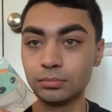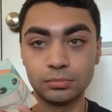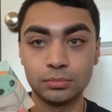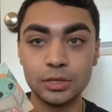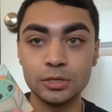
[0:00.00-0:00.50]

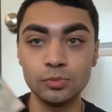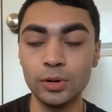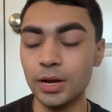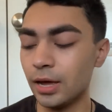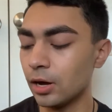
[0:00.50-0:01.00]
This
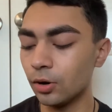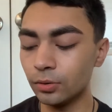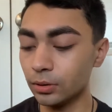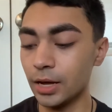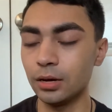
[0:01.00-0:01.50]
one now,
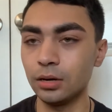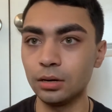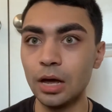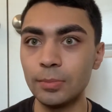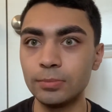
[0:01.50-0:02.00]
like,
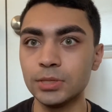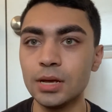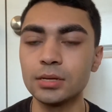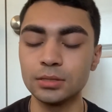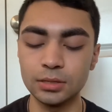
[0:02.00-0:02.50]
I'm
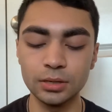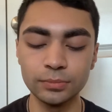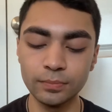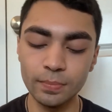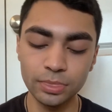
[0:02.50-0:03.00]
obsessed.
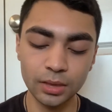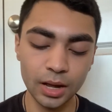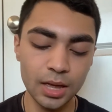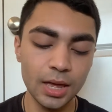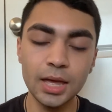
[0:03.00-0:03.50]

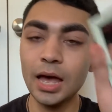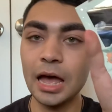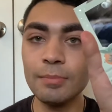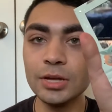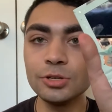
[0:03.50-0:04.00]

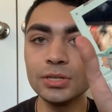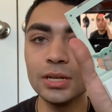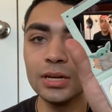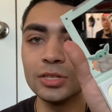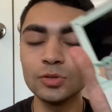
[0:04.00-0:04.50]
I'm interested
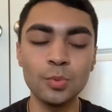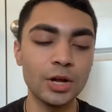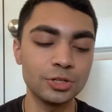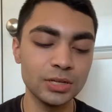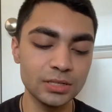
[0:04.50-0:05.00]
in
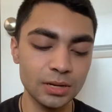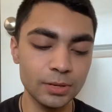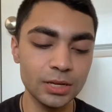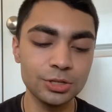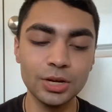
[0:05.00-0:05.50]
swatching some of
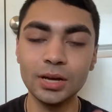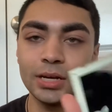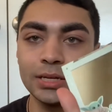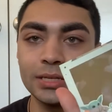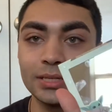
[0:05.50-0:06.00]
these
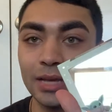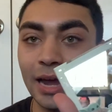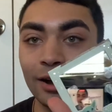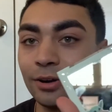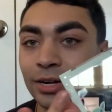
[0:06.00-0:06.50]
shades. I
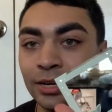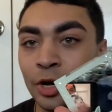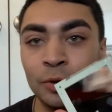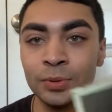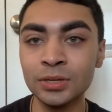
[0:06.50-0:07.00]
already
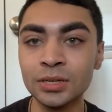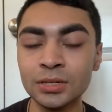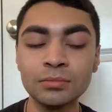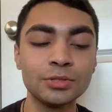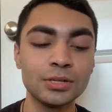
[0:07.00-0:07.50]
opened
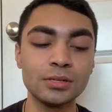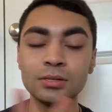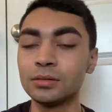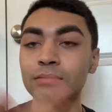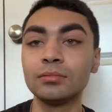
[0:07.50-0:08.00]
it,
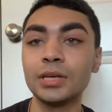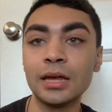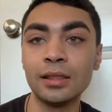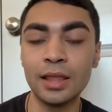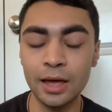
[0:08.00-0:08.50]
just
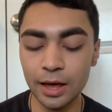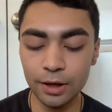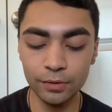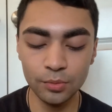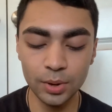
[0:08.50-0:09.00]
getting that
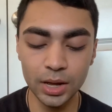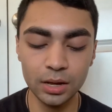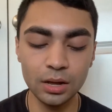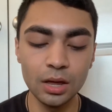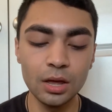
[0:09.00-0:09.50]
out of the
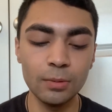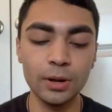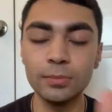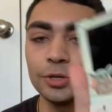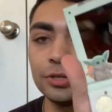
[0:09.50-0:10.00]
way. But
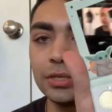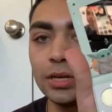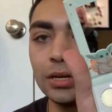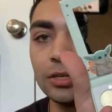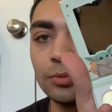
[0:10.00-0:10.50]
I'm
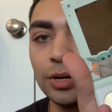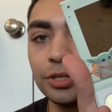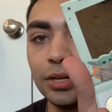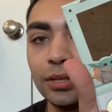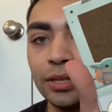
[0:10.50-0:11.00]
interested in
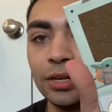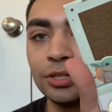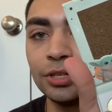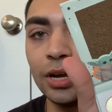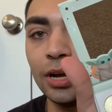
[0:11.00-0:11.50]
swatching this
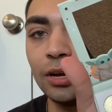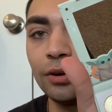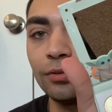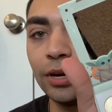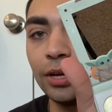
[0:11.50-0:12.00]
shade
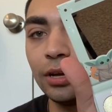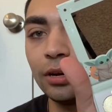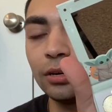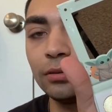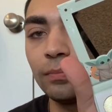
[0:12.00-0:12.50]
right
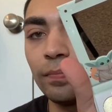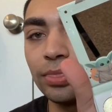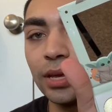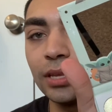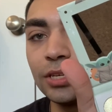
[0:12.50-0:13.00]
here,
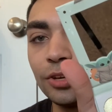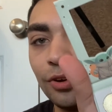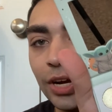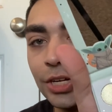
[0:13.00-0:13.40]
this greenish